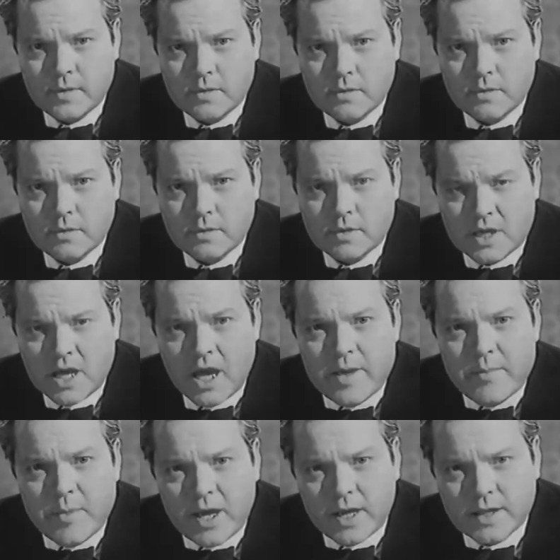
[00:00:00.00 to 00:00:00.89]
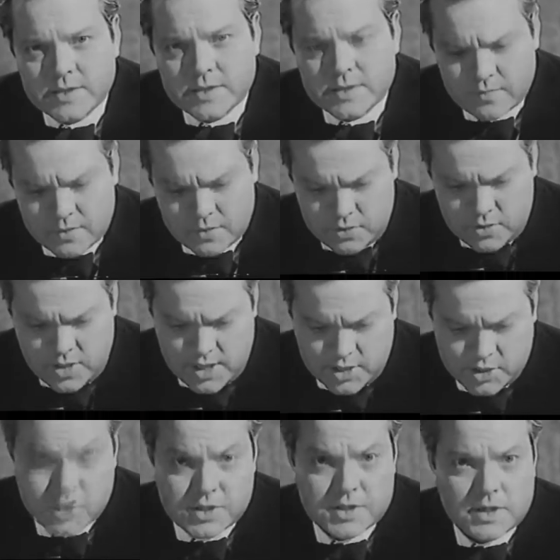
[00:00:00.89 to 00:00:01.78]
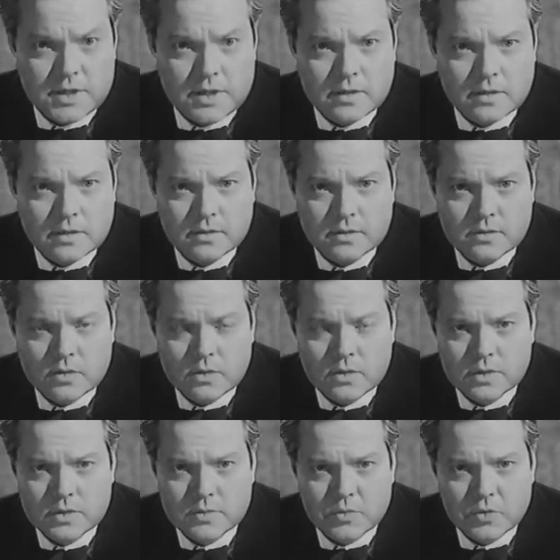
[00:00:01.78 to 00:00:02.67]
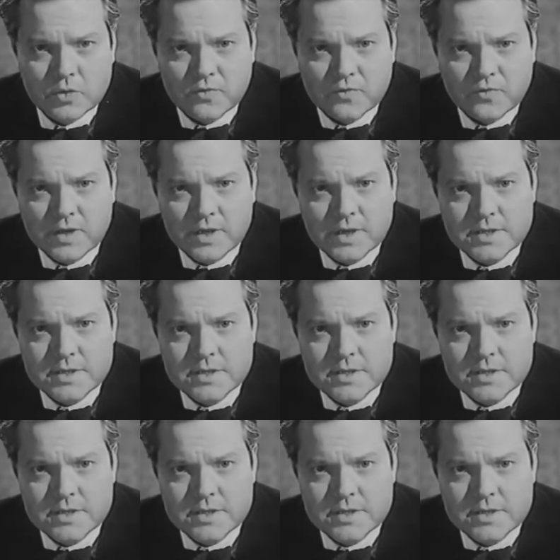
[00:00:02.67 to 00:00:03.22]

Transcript: climax of the tragedy called a bullfight.